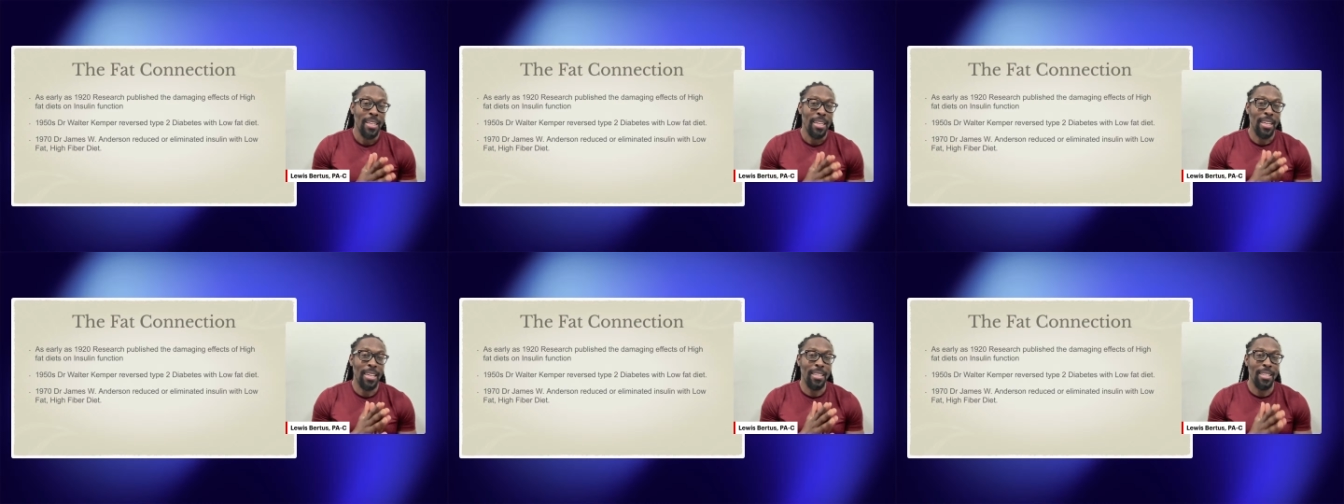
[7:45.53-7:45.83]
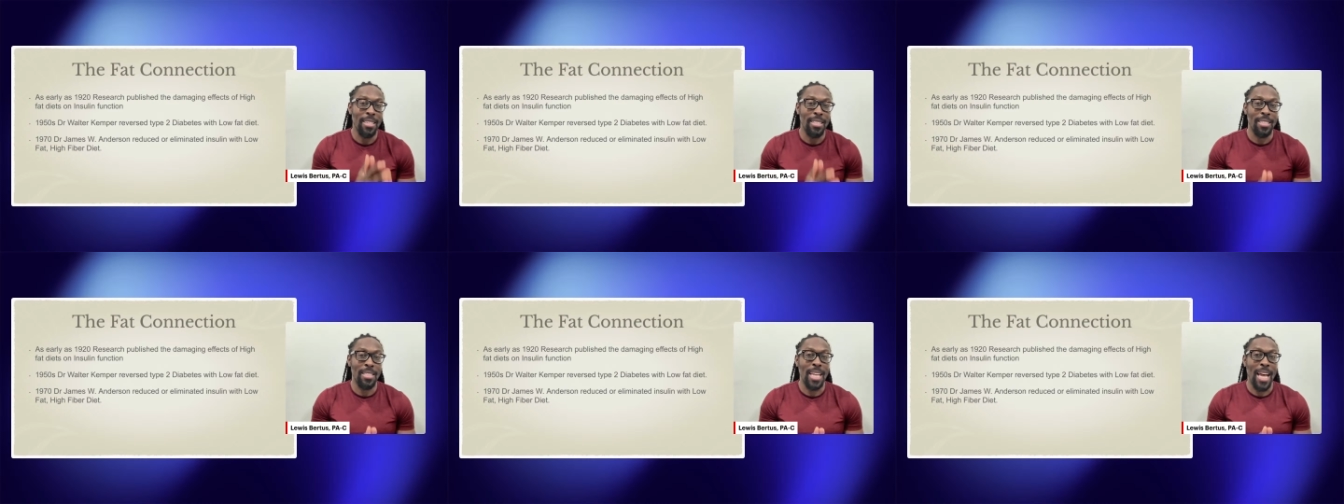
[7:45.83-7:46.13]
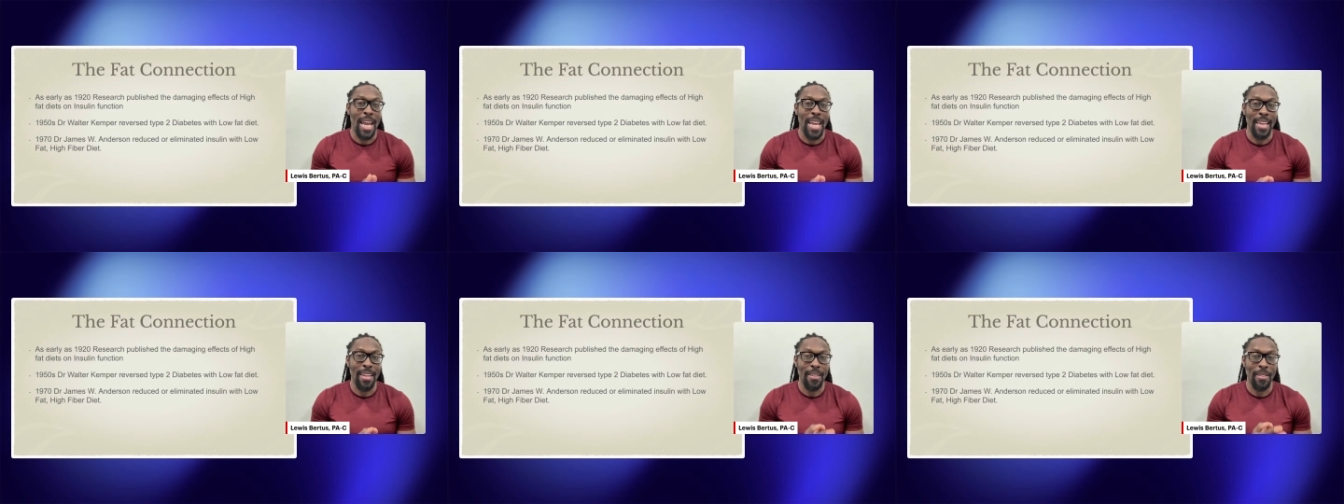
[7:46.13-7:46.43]
In this
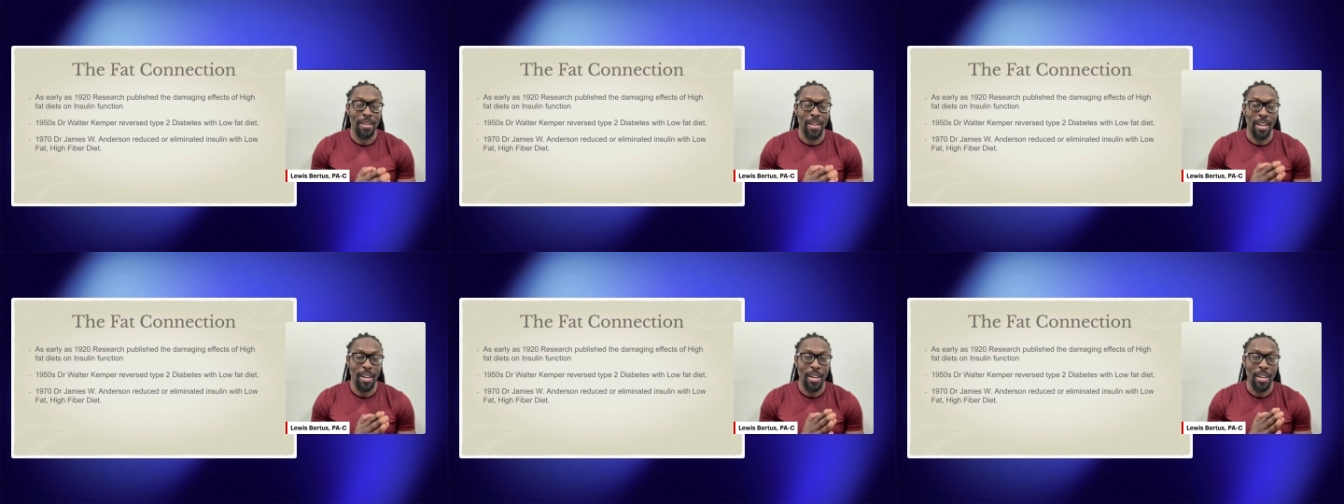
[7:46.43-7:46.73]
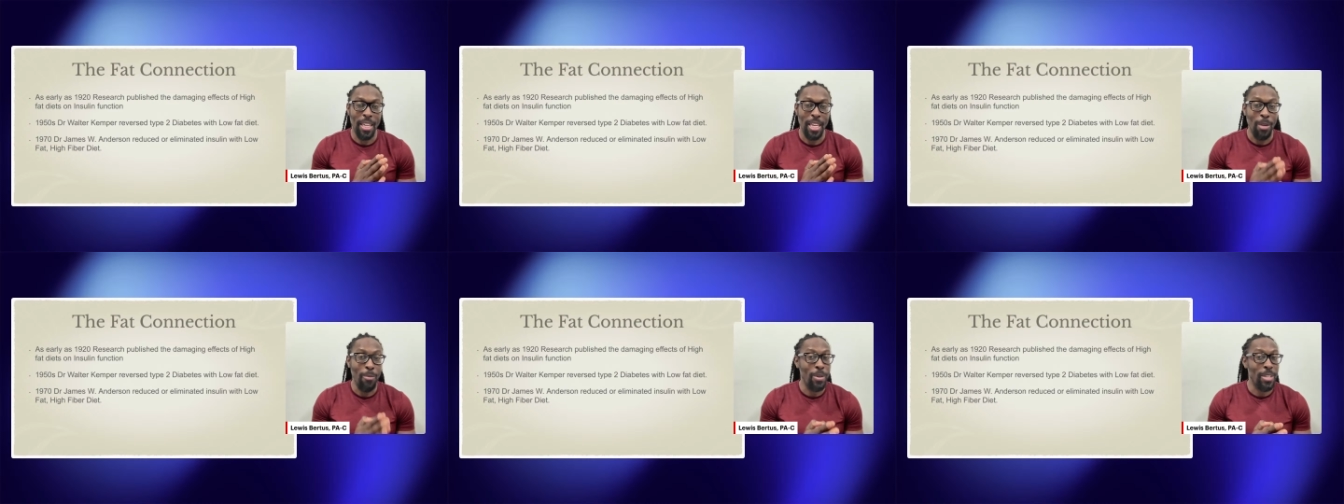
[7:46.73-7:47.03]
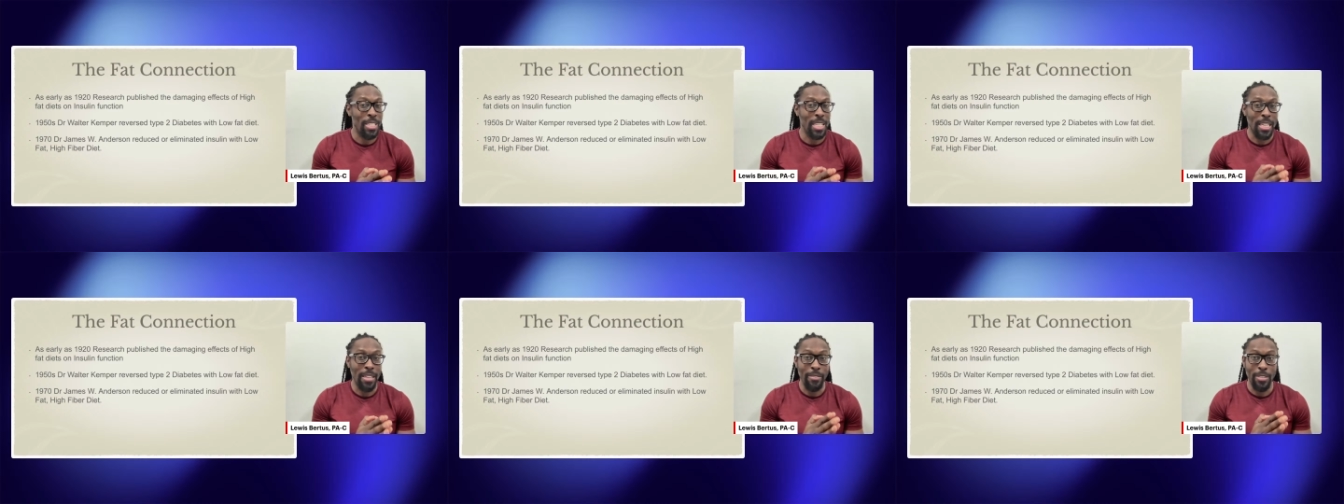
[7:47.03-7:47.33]
diet, he
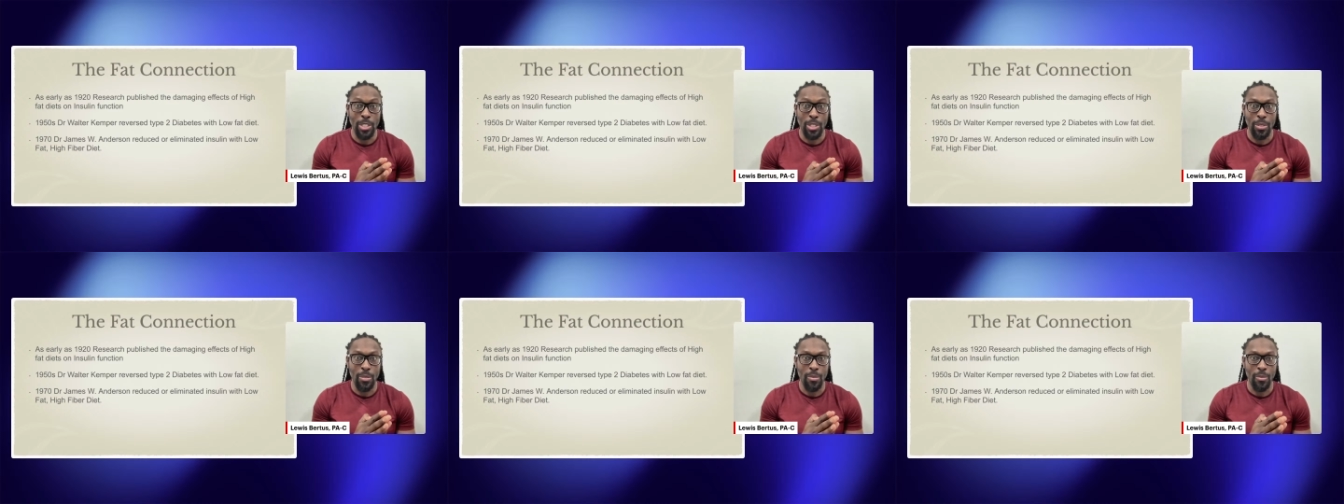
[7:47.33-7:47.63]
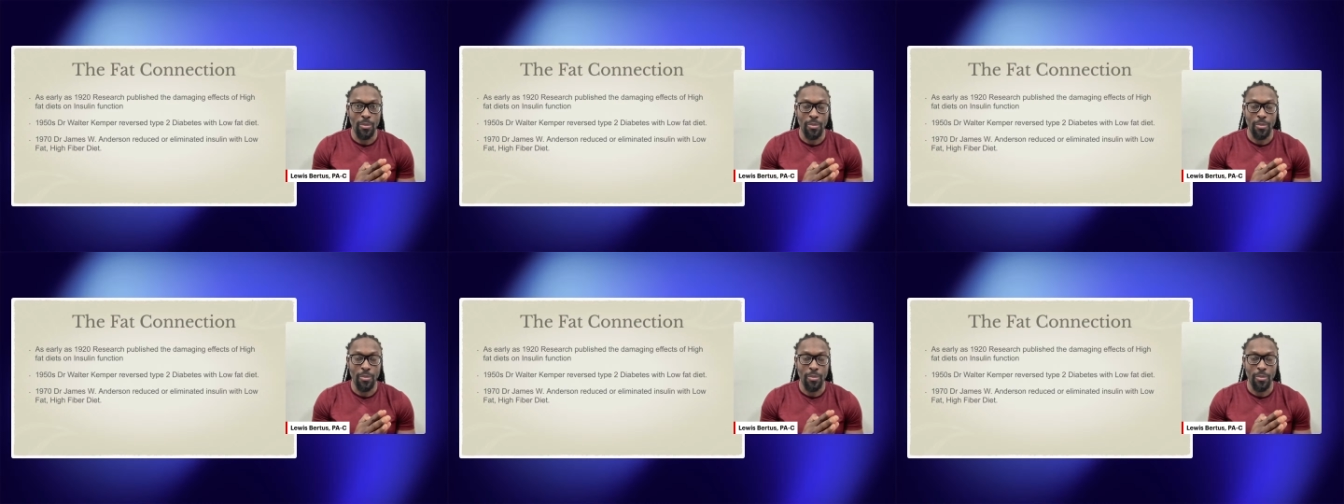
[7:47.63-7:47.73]
wasn't even